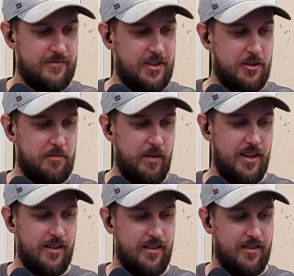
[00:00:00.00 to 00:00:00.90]
So it's
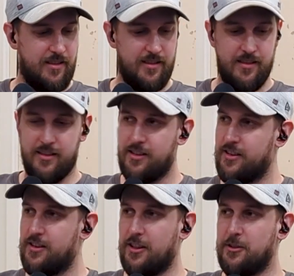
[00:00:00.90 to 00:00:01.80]
been
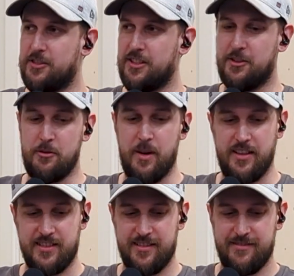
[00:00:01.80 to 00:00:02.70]
close to 2
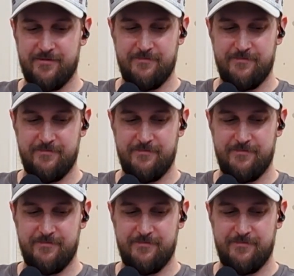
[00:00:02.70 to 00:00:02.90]
months.